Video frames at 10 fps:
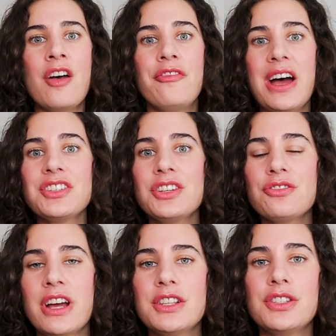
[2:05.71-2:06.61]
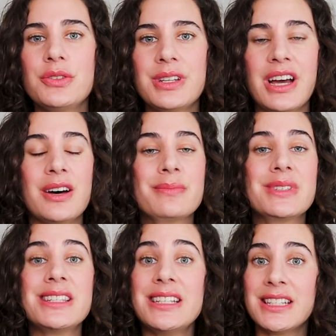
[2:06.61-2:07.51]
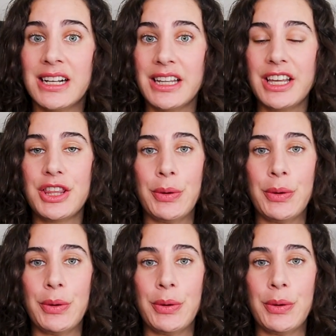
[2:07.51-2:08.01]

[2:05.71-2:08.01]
Fashion trends used to come seasonally.